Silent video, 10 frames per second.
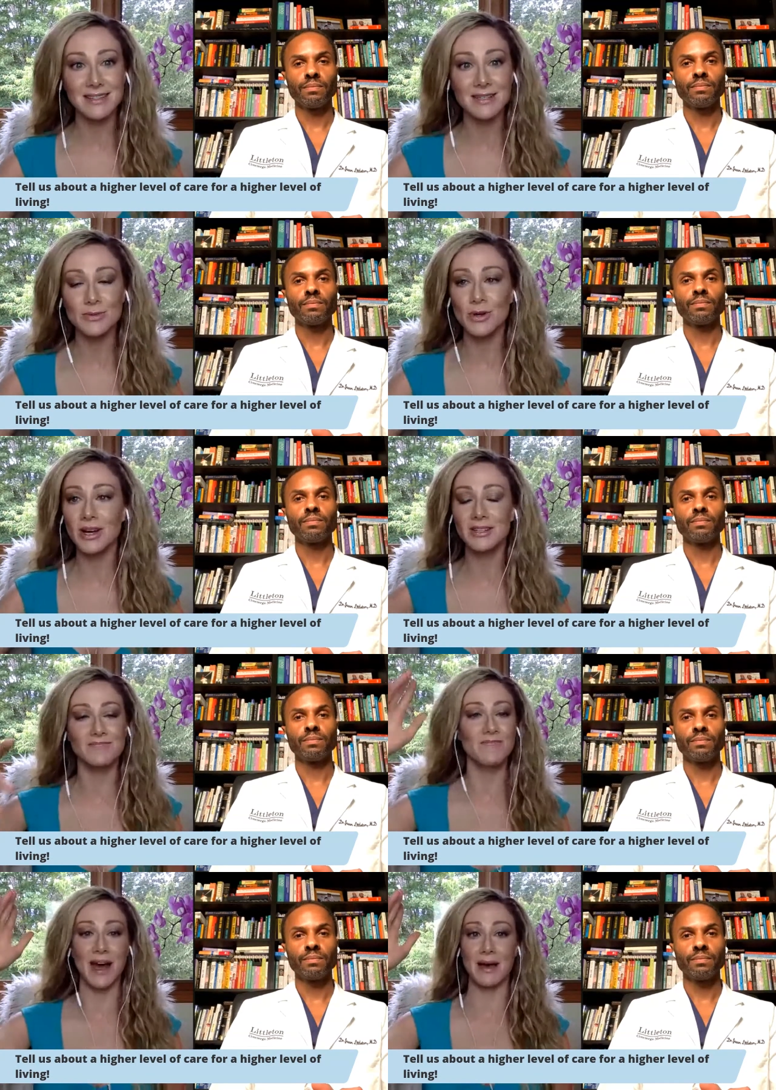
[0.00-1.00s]
Speaker 1: in this world,
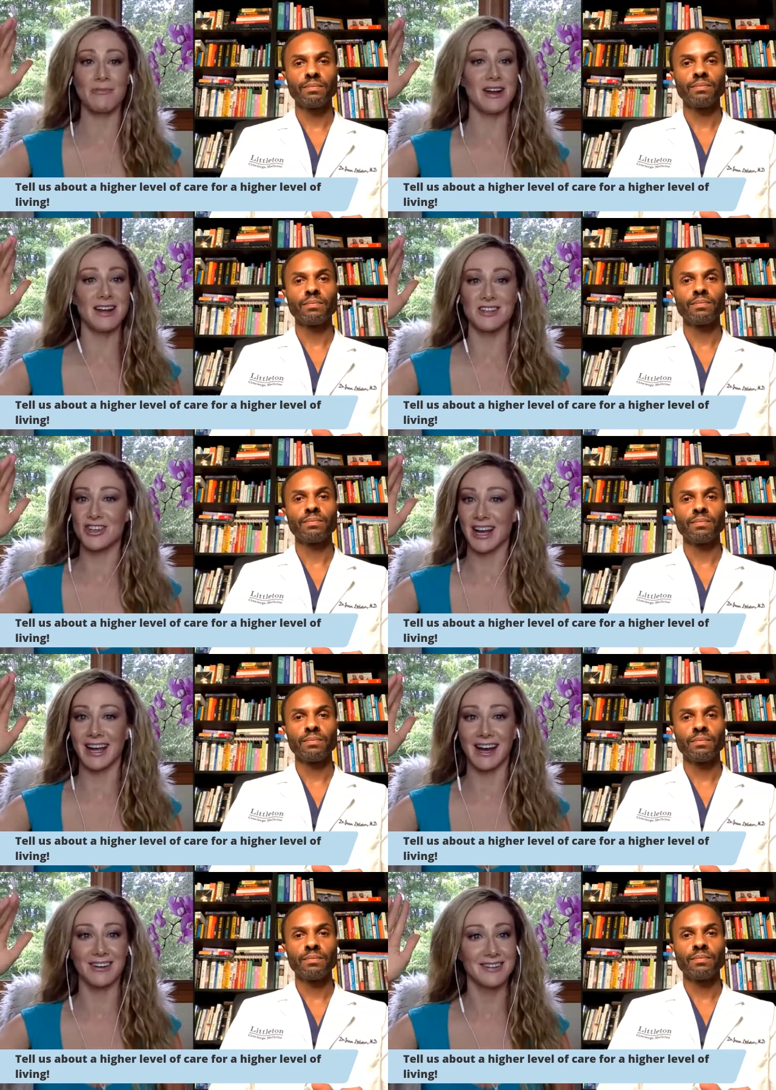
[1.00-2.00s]
I'm ready to check
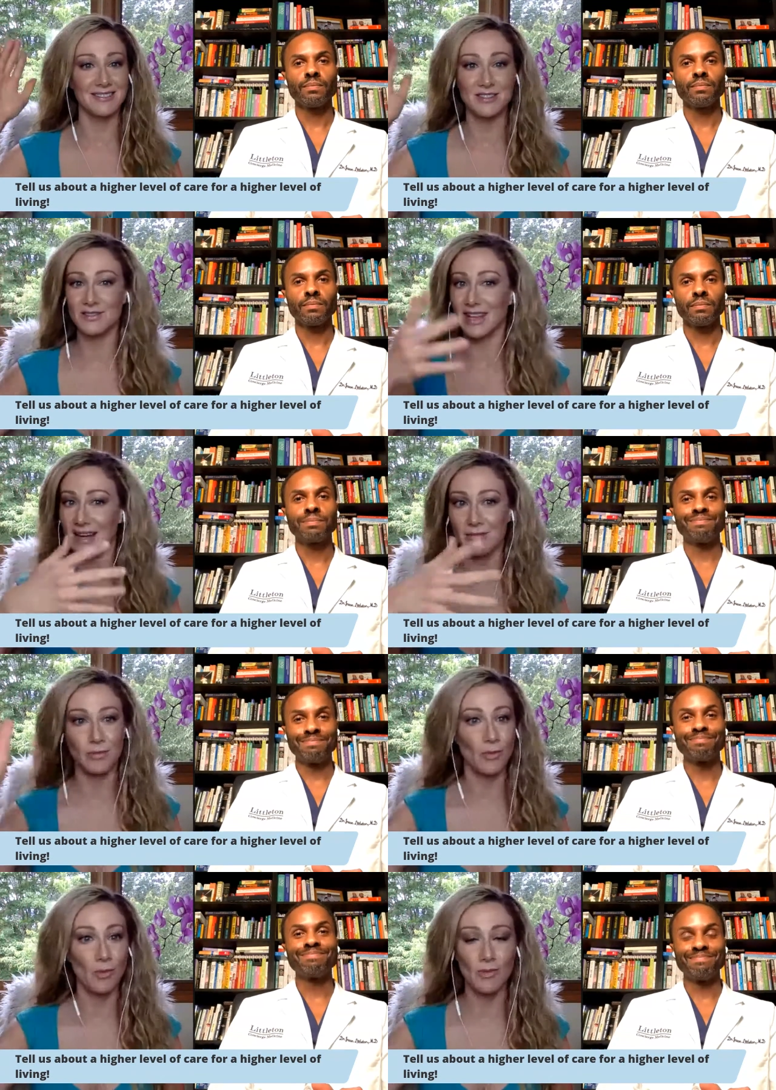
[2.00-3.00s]
out. It's like
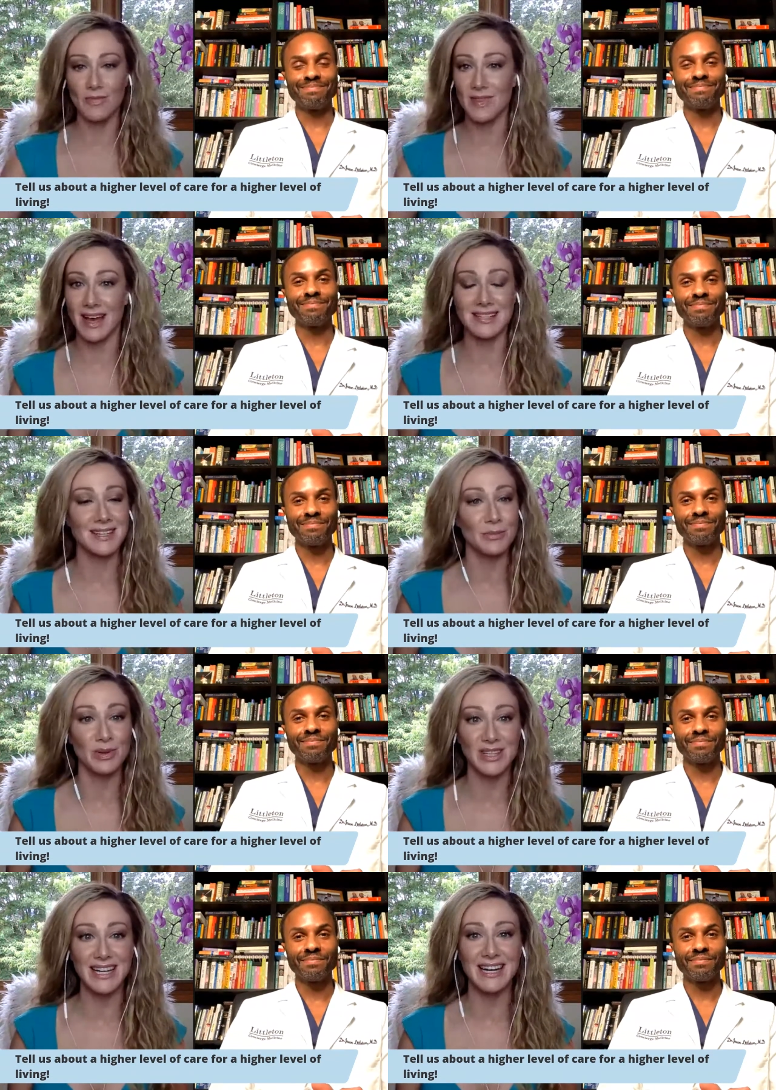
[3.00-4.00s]
that's
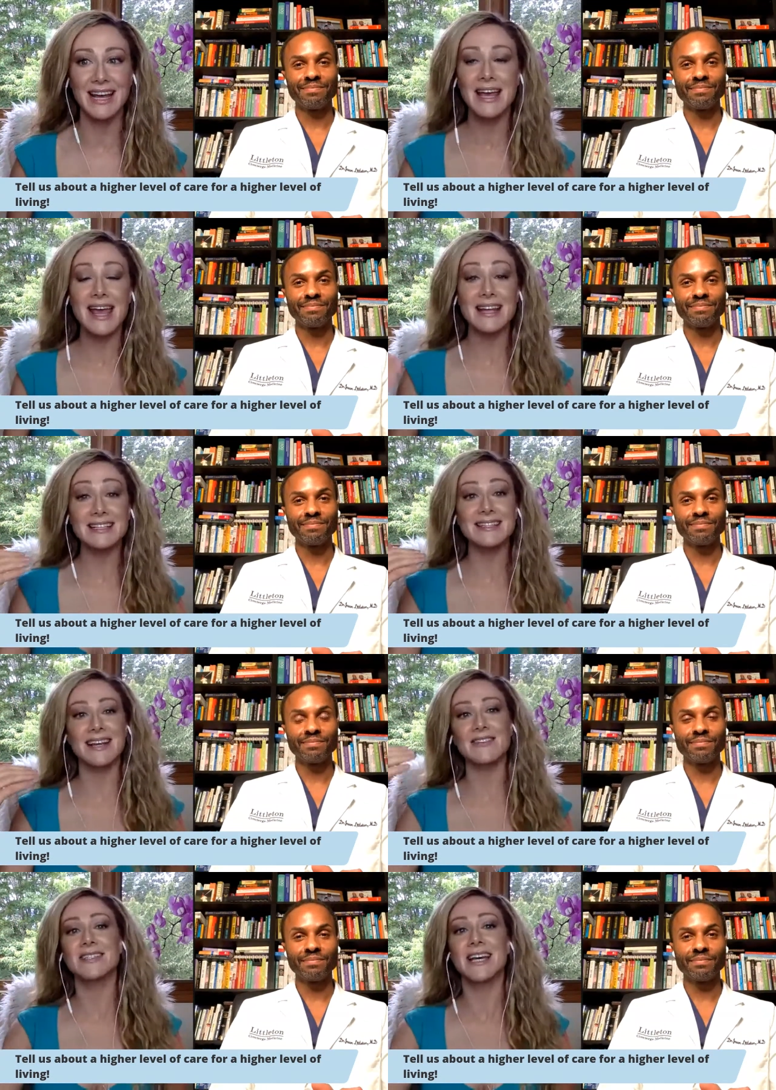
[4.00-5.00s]
complete
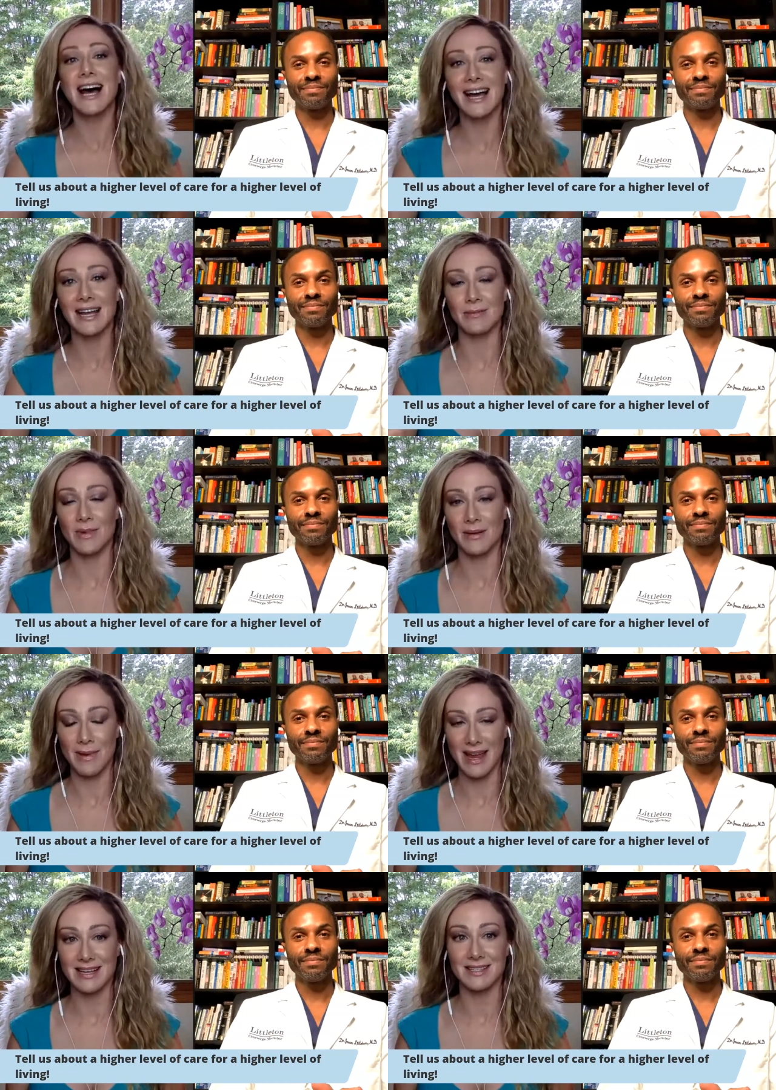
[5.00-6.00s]
instead of time
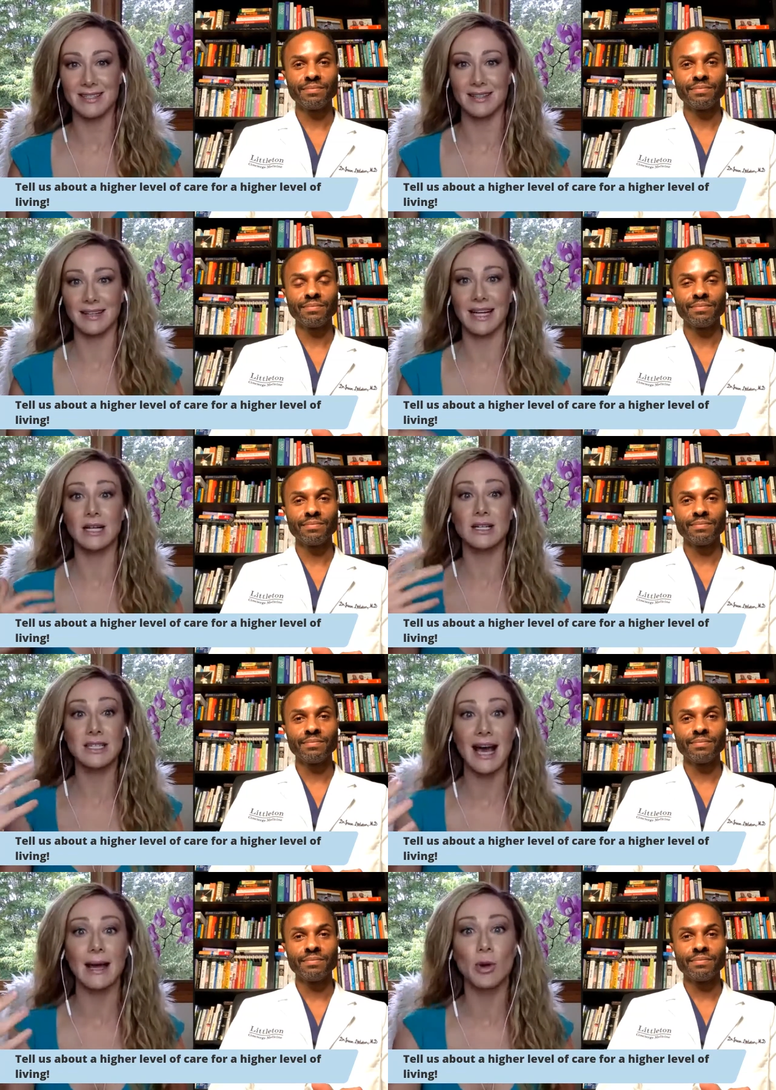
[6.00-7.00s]
based, like
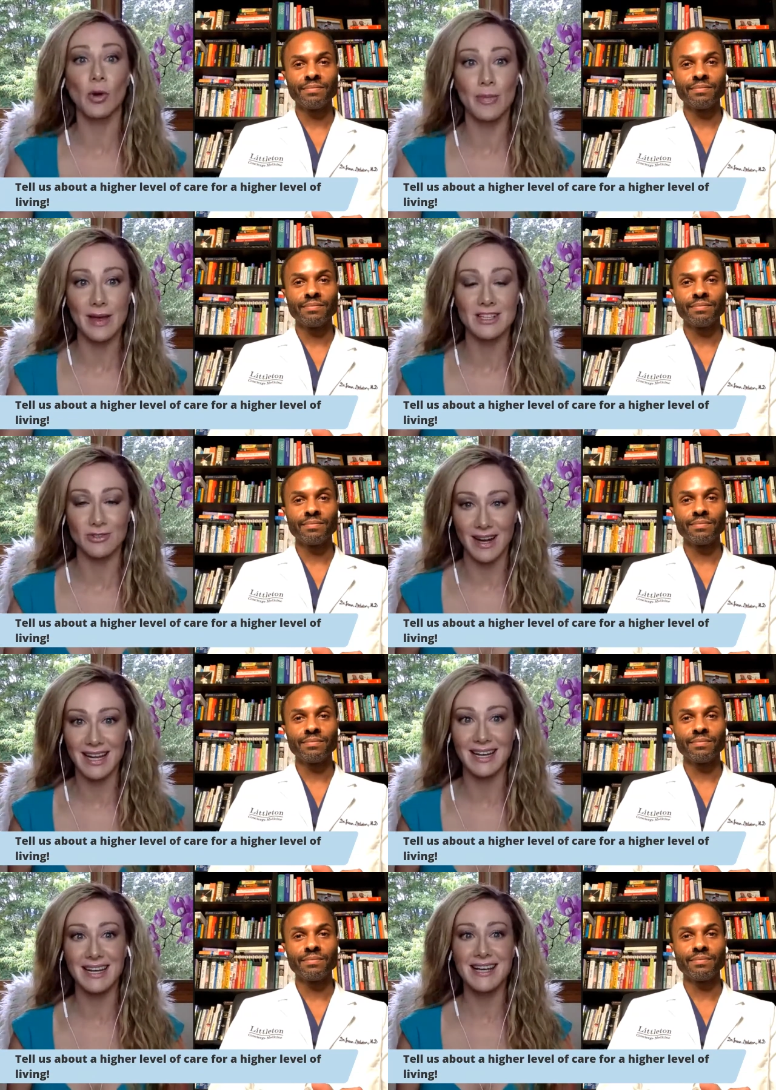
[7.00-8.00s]
time goal based,
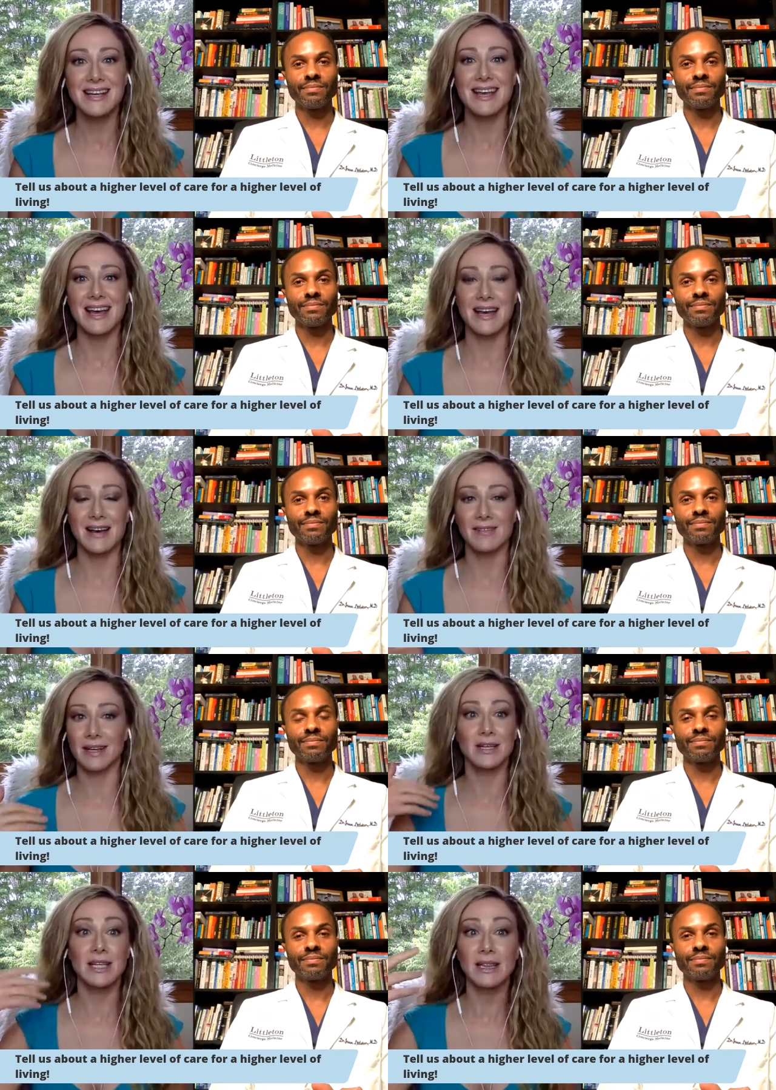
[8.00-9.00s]
right? uh,
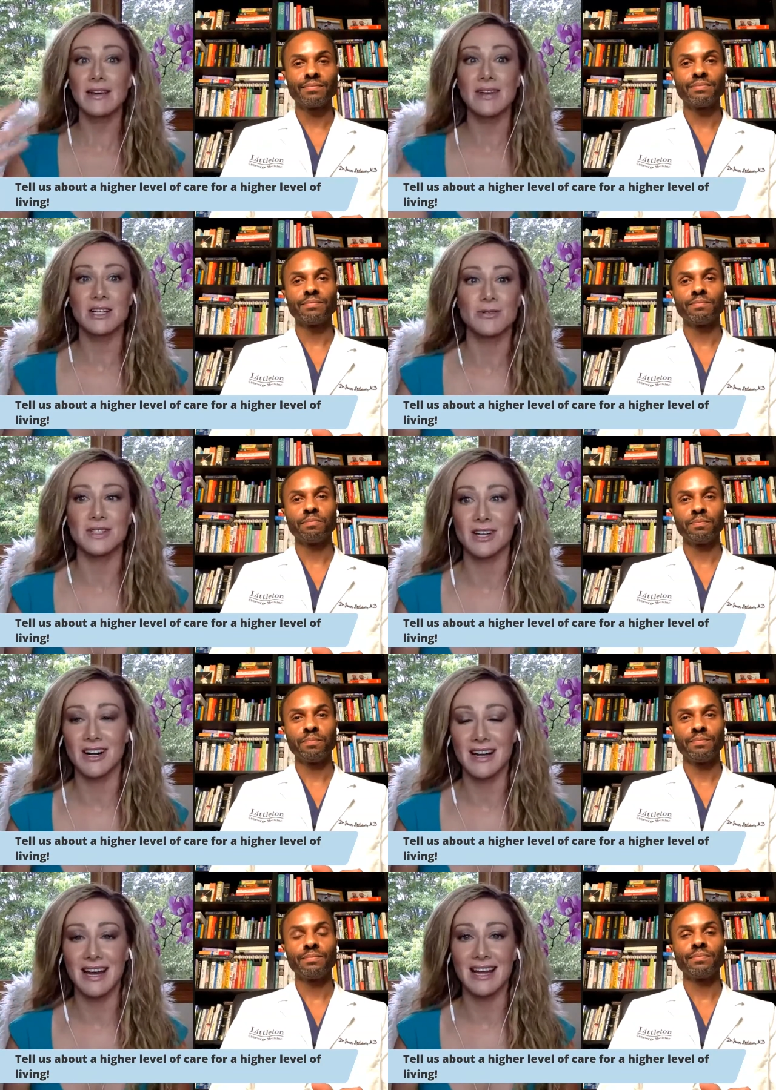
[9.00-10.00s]
like living to a
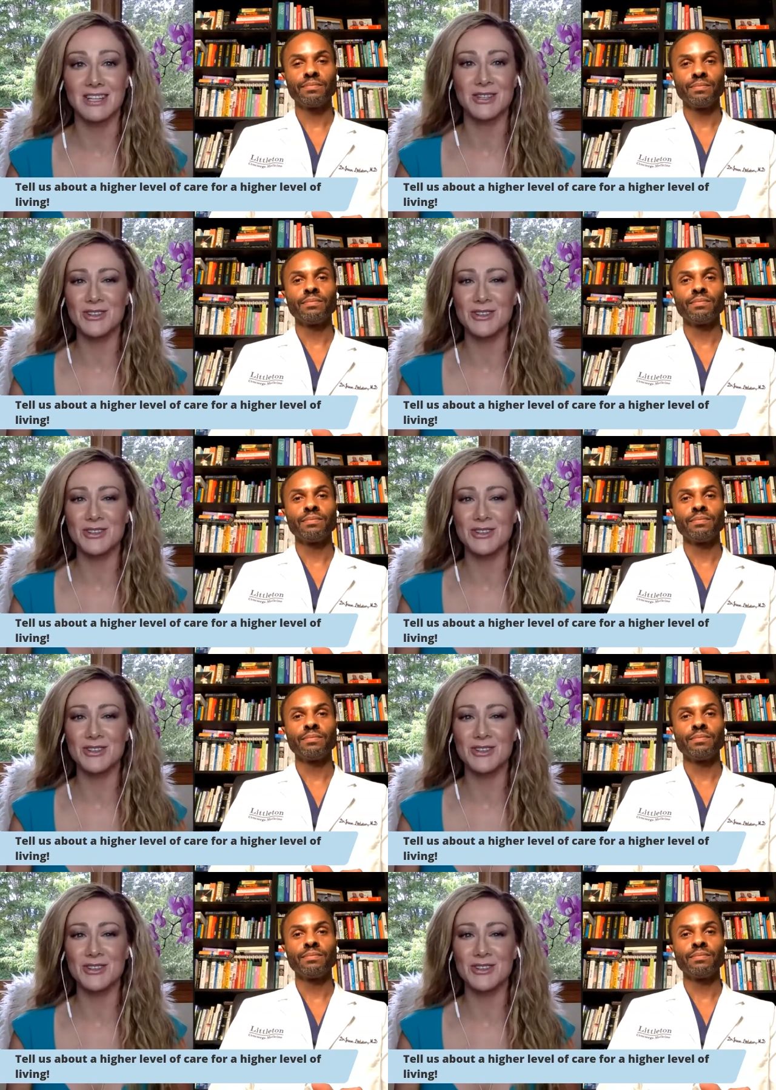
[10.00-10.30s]
certain age. So